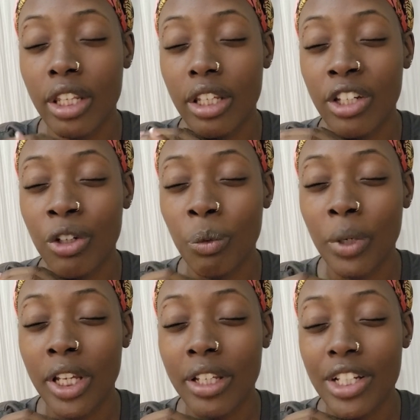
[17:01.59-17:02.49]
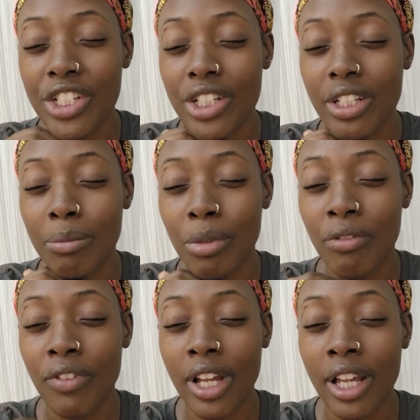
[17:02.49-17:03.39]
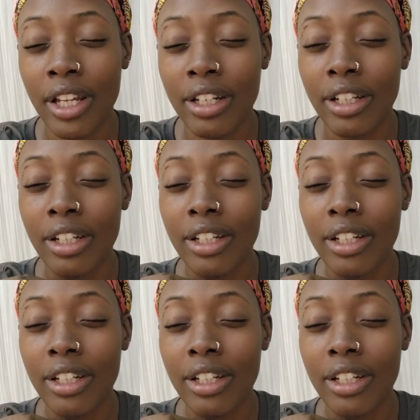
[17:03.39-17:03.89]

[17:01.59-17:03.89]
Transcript: it in a way that she can provide